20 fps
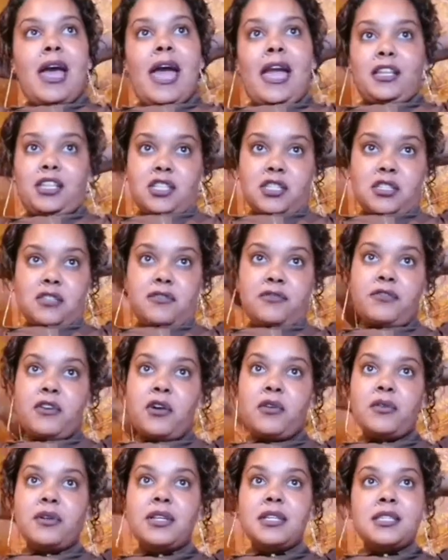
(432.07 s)
and just
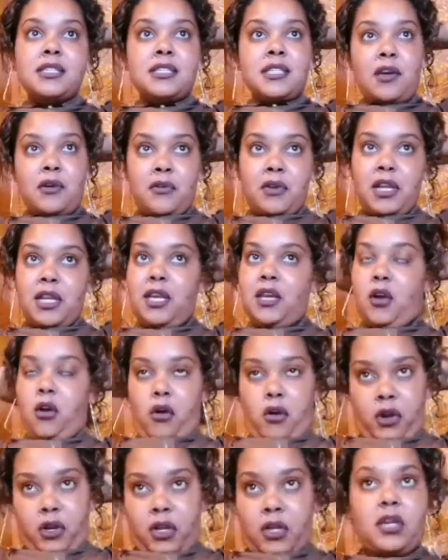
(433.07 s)
focus solely
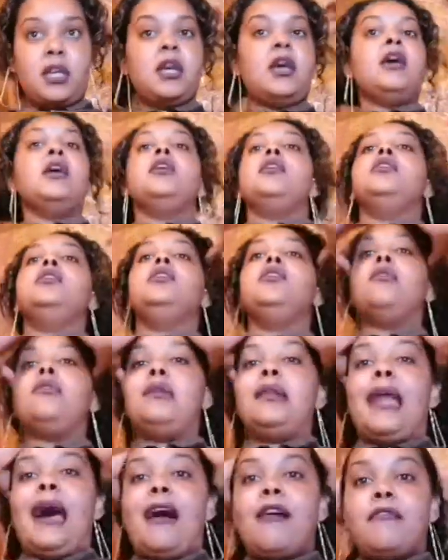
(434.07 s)
on
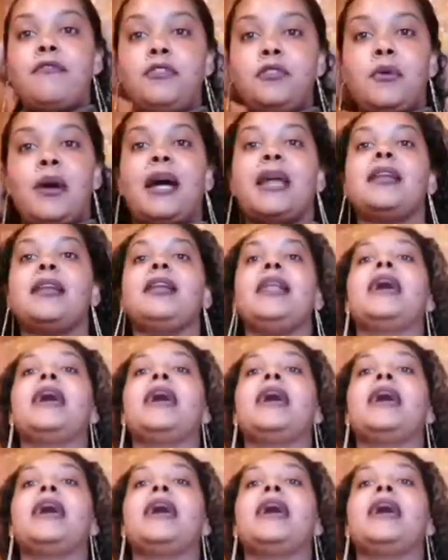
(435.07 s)
your loved one.